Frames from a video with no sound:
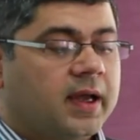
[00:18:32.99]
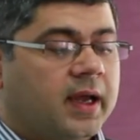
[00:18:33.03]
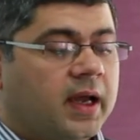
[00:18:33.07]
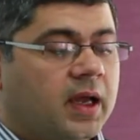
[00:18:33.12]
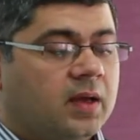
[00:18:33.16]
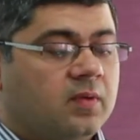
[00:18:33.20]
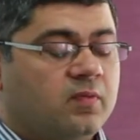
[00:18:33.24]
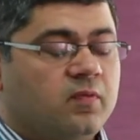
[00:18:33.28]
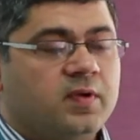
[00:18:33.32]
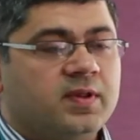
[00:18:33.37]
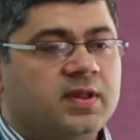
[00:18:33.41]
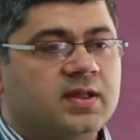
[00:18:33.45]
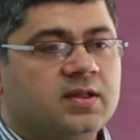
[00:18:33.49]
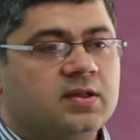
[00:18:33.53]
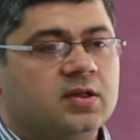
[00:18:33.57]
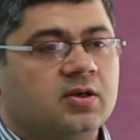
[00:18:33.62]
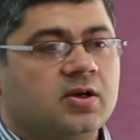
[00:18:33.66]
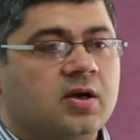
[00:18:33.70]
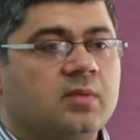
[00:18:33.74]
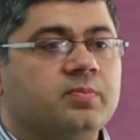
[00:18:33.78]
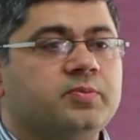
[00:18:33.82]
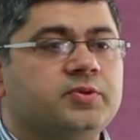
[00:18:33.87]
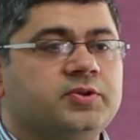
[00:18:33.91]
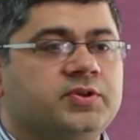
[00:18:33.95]
And within the
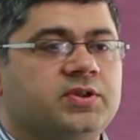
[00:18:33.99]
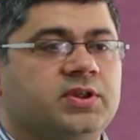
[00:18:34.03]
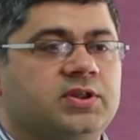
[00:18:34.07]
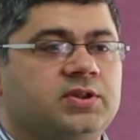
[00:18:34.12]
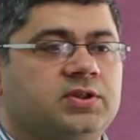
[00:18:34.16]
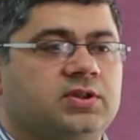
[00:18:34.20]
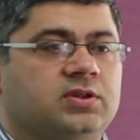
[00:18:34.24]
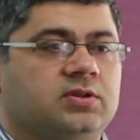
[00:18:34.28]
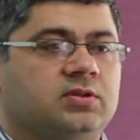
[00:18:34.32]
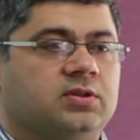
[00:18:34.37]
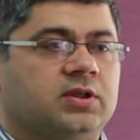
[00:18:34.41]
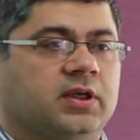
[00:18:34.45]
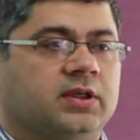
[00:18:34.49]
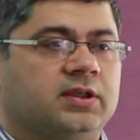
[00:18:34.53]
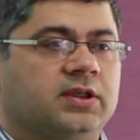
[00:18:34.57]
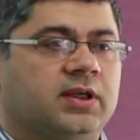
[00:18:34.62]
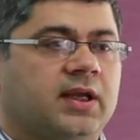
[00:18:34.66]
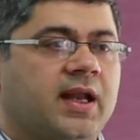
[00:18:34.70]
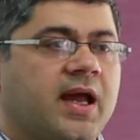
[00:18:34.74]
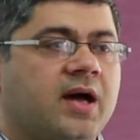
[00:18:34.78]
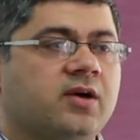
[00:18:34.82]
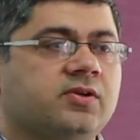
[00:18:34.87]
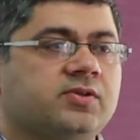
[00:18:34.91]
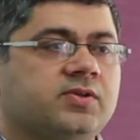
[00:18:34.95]
composition, it
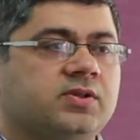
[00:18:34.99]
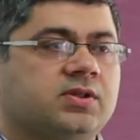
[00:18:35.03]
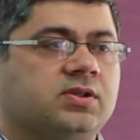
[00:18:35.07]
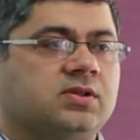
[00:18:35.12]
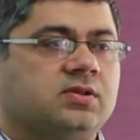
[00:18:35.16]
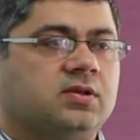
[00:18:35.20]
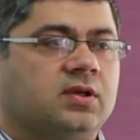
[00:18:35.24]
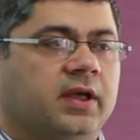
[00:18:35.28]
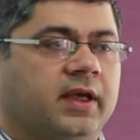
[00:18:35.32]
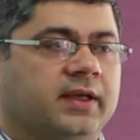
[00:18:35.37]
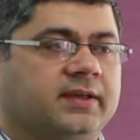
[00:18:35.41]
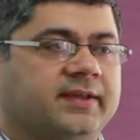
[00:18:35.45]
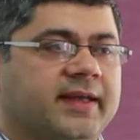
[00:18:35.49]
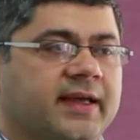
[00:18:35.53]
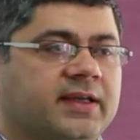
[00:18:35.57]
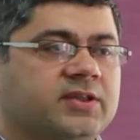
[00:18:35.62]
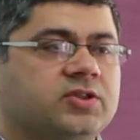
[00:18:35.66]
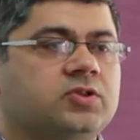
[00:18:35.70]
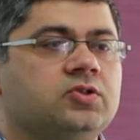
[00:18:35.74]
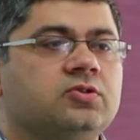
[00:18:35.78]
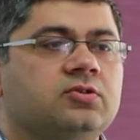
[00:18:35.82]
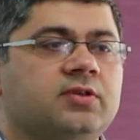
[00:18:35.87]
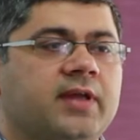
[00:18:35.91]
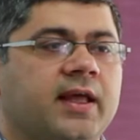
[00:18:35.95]
allows a
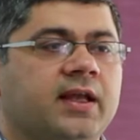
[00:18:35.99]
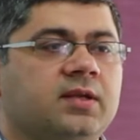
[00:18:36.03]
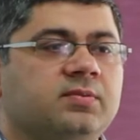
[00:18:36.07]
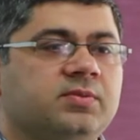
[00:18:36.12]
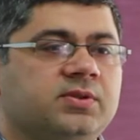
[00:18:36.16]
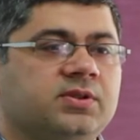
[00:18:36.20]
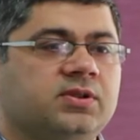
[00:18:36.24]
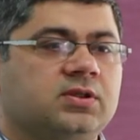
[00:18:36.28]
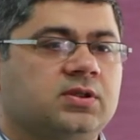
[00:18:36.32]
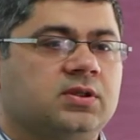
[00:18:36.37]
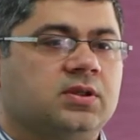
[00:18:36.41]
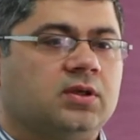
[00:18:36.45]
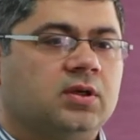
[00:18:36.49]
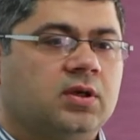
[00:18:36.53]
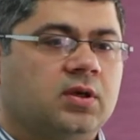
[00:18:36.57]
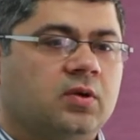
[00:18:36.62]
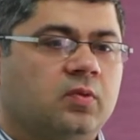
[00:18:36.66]
textual element,